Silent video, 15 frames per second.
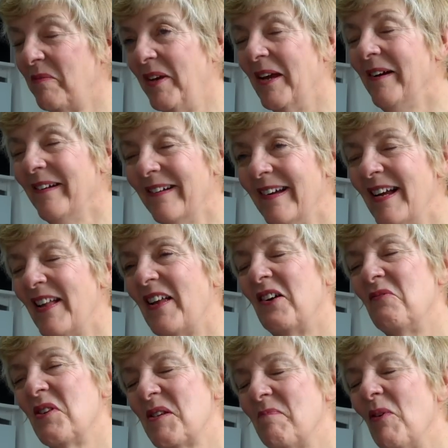of them, you,
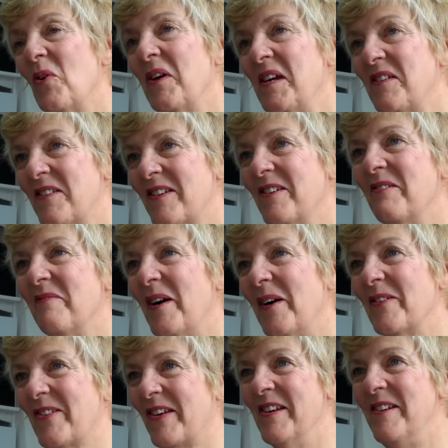they're almost blogging too
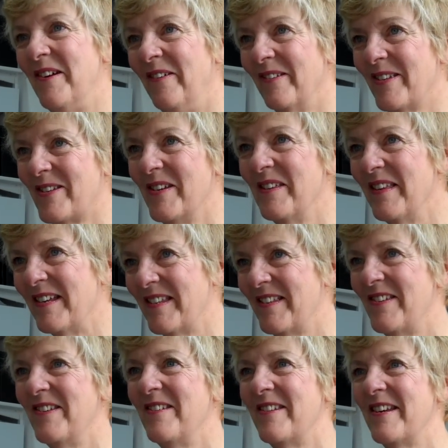much and not doing their
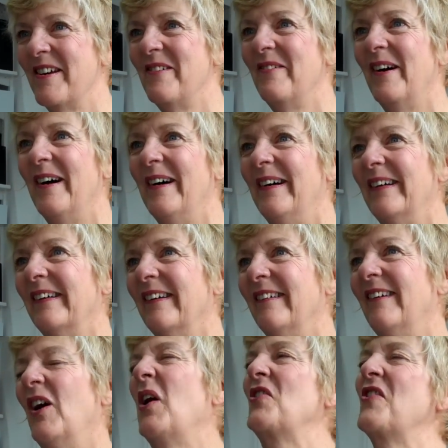studio work.
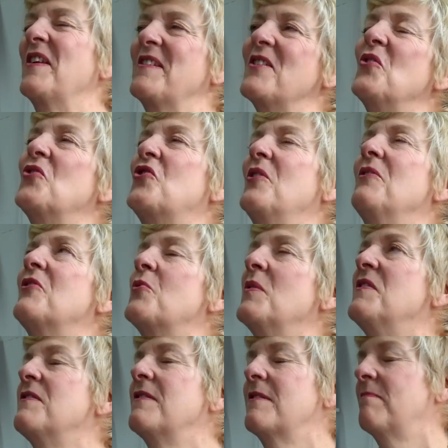Well, actually, that's not true, the
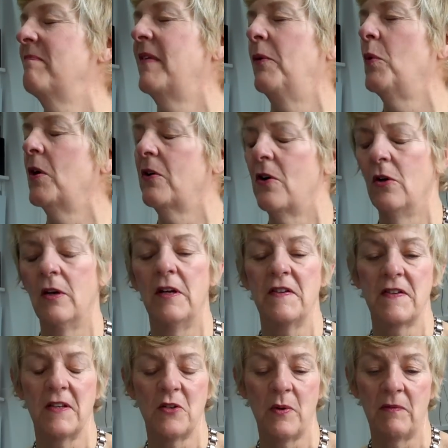twins, they're
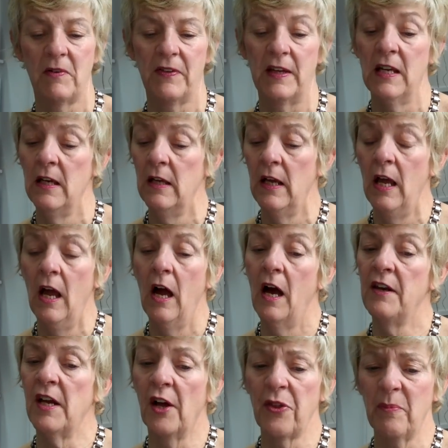workaholics, they do everything.
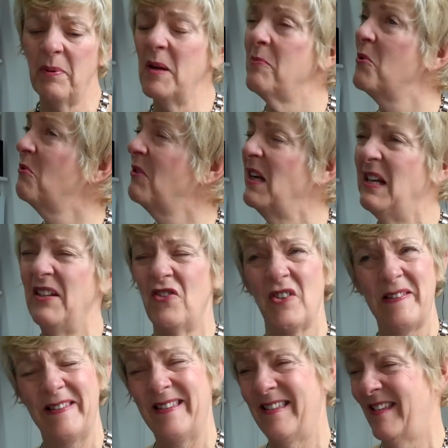And other people really
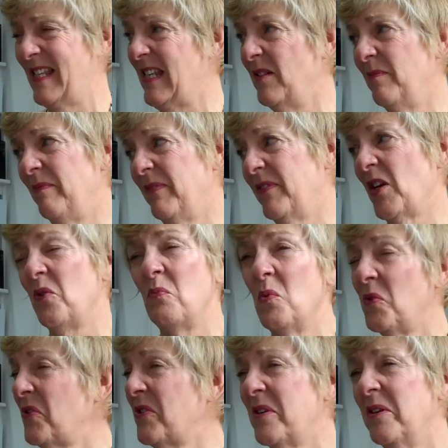just don't
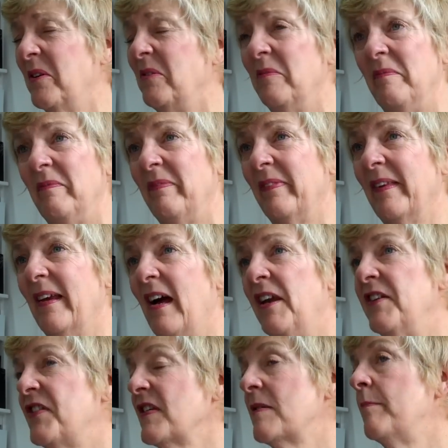want to.
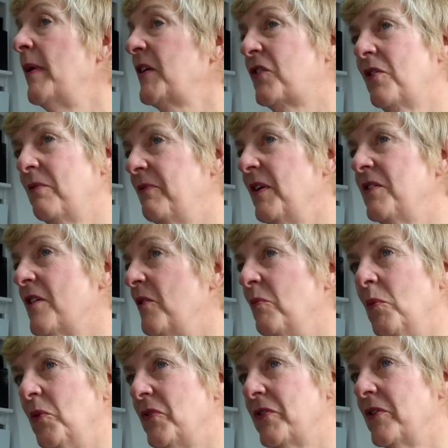And it doesn't matter if they
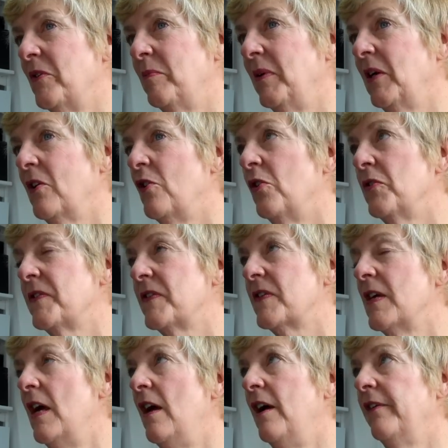don't want to,
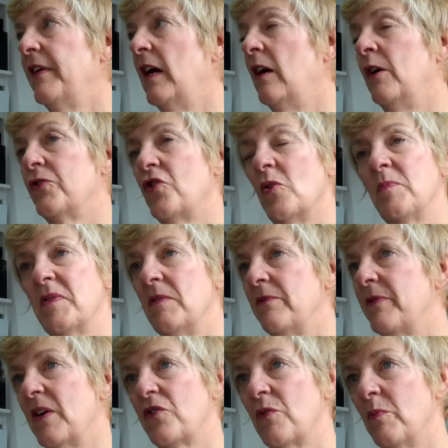because there are jobs in
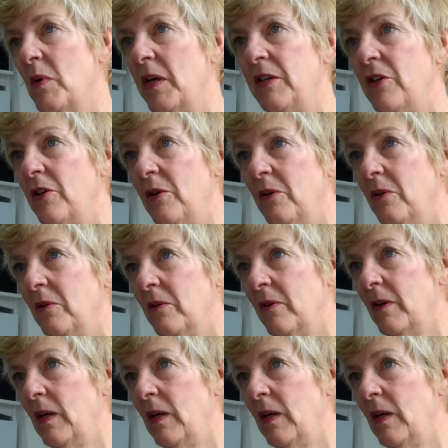fashion where you